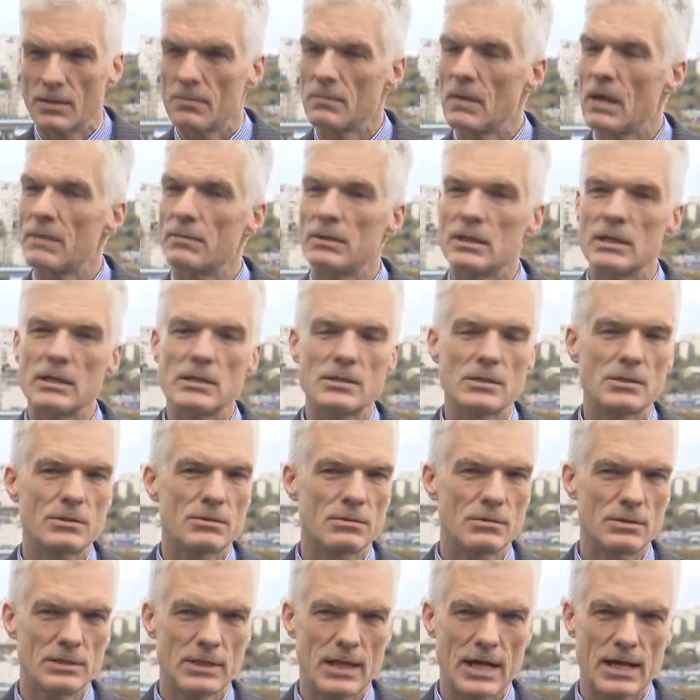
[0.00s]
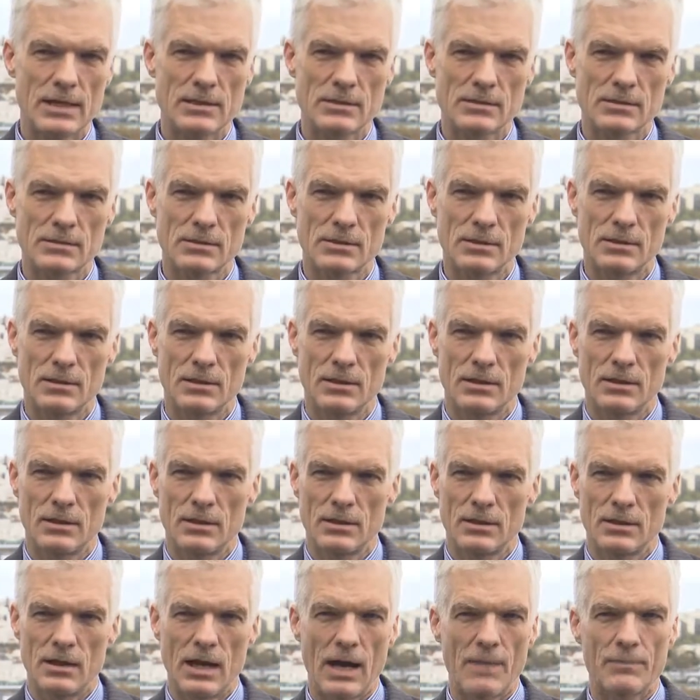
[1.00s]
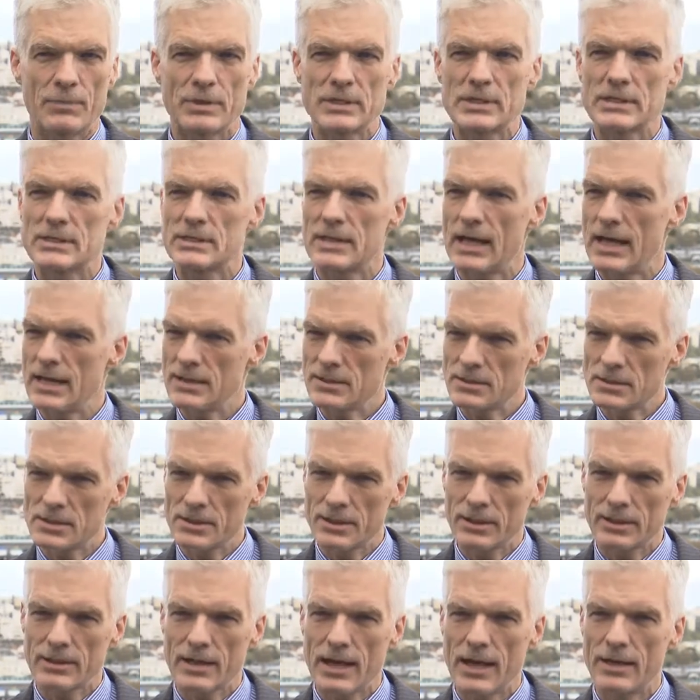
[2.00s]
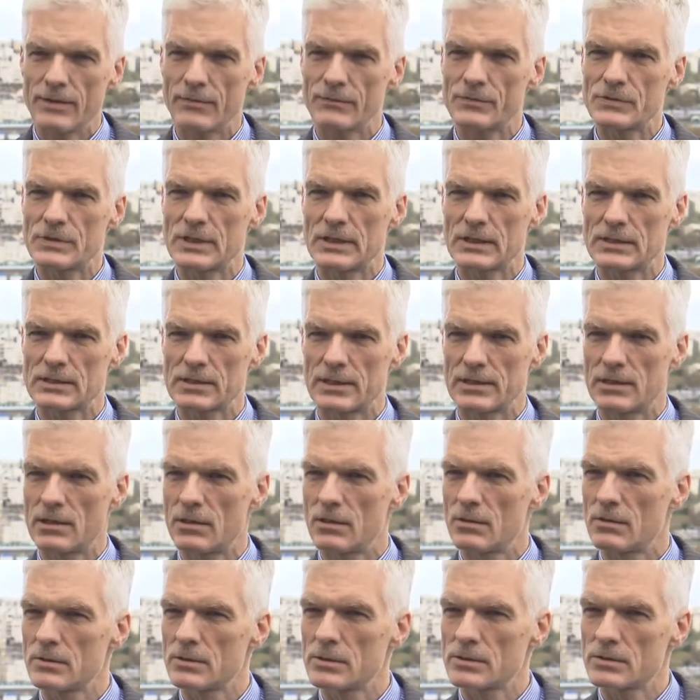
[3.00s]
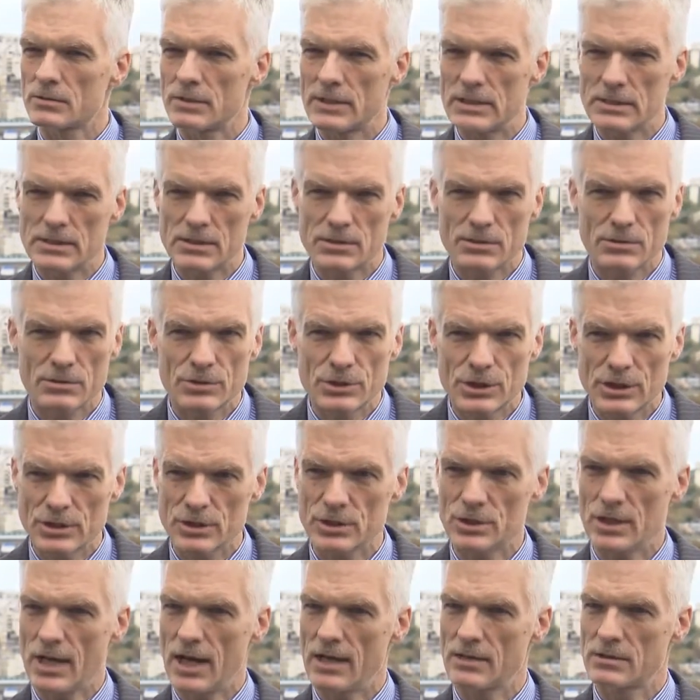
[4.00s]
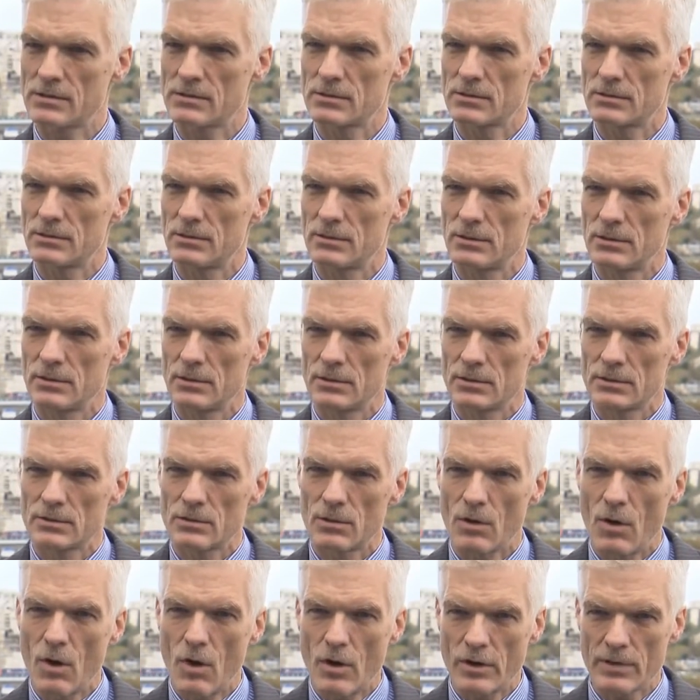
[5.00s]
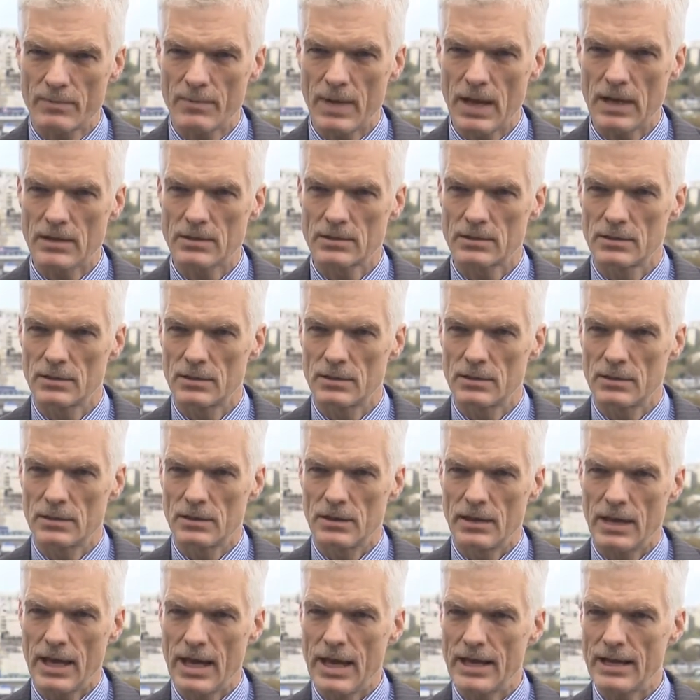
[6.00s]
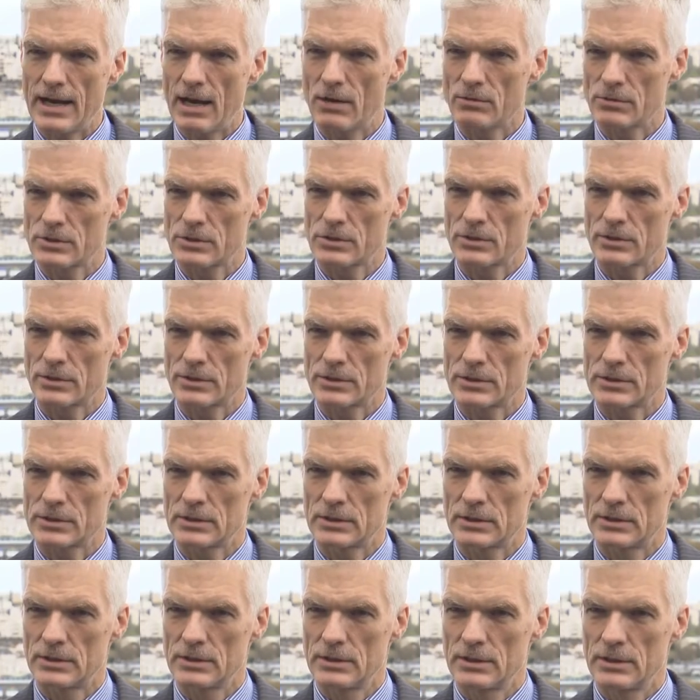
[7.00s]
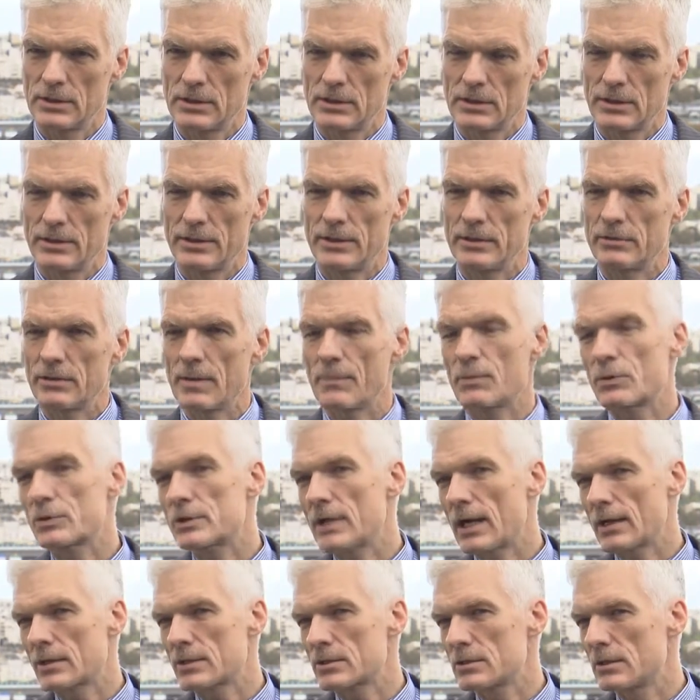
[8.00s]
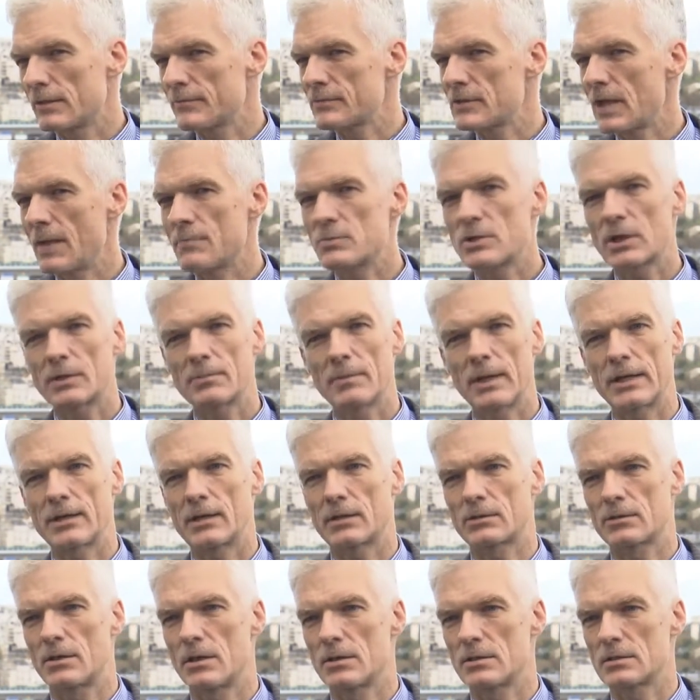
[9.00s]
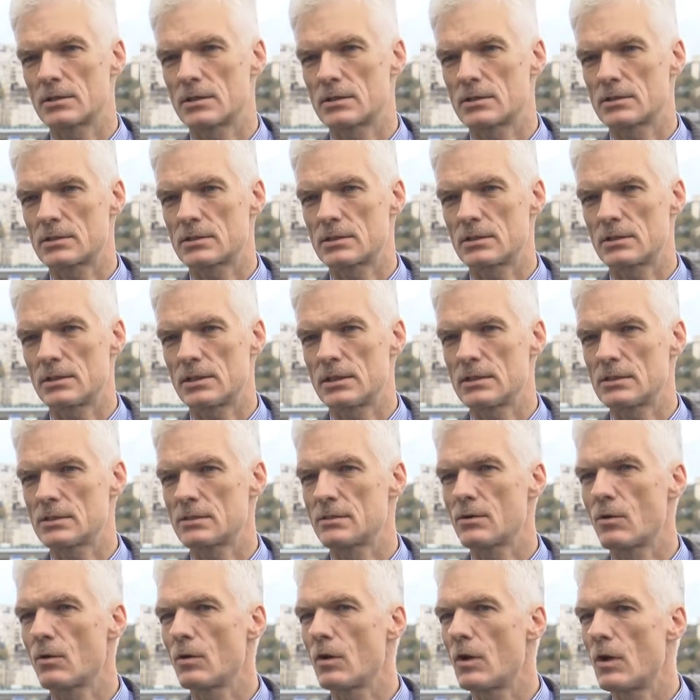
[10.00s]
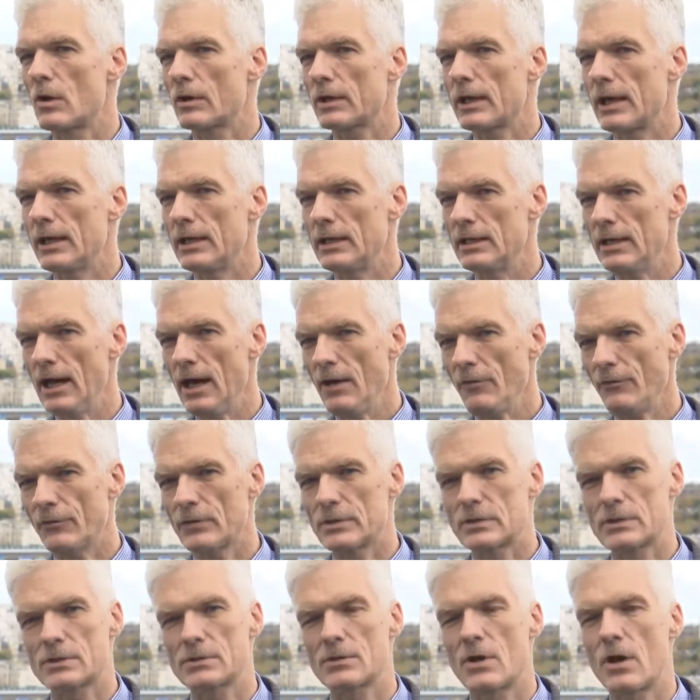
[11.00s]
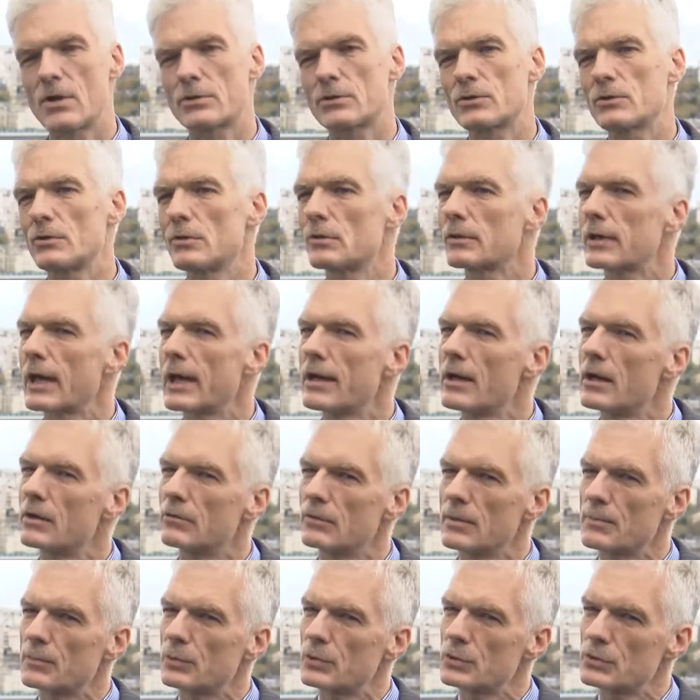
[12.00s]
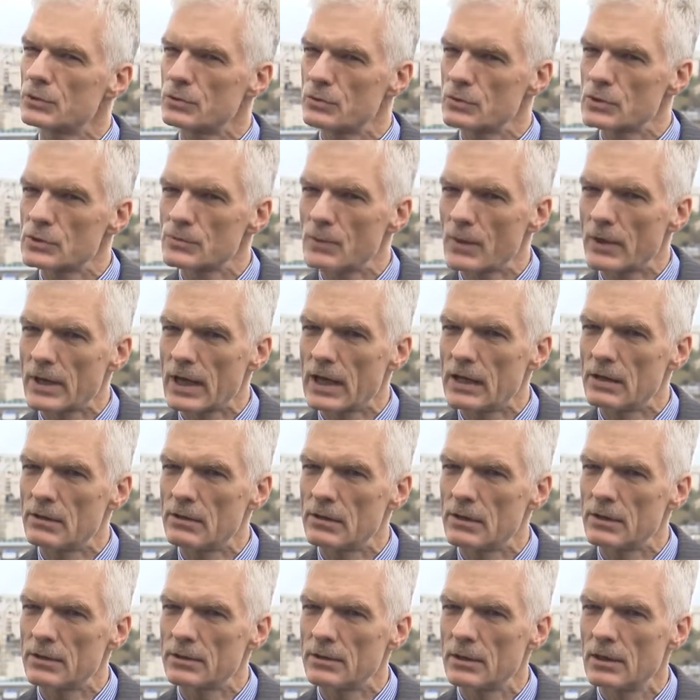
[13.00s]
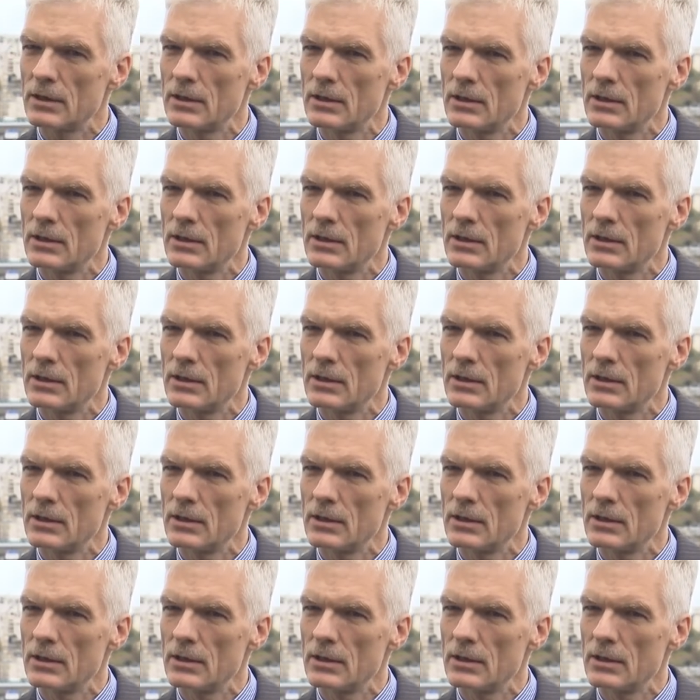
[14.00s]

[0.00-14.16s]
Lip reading: maybe easy to test, are precisely the kind of things that are also easy to digitize, to automate, and outsource. The reproduction of subject matter content is no longer enough. It's not, can I reproduce what I learn,